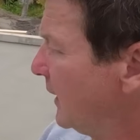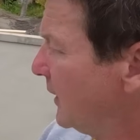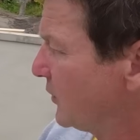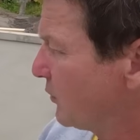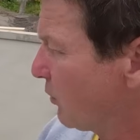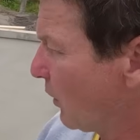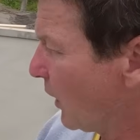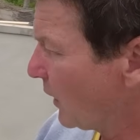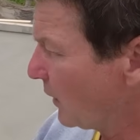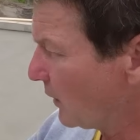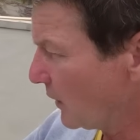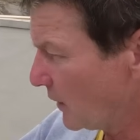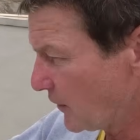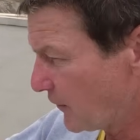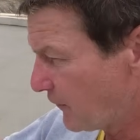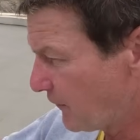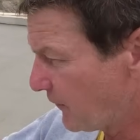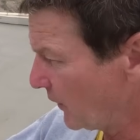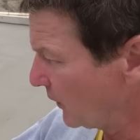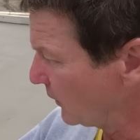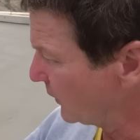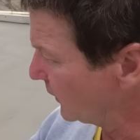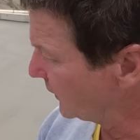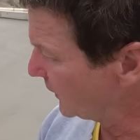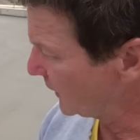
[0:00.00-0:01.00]
as well as
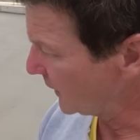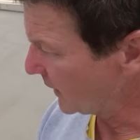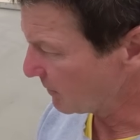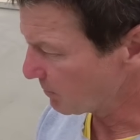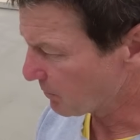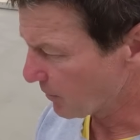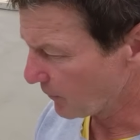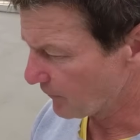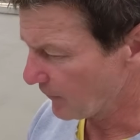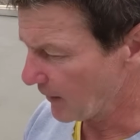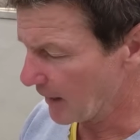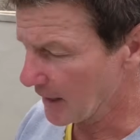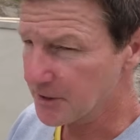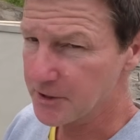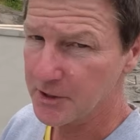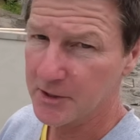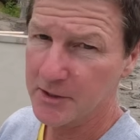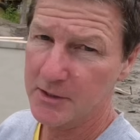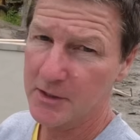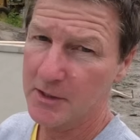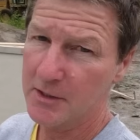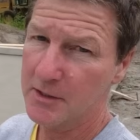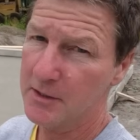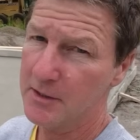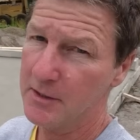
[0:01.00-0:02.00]
fill in the
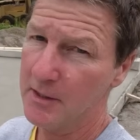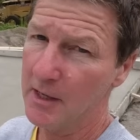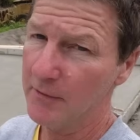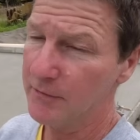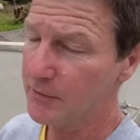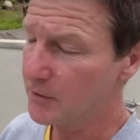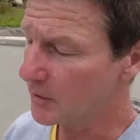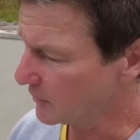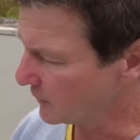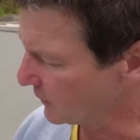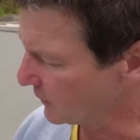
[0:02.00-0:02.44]
imperfections and stuff,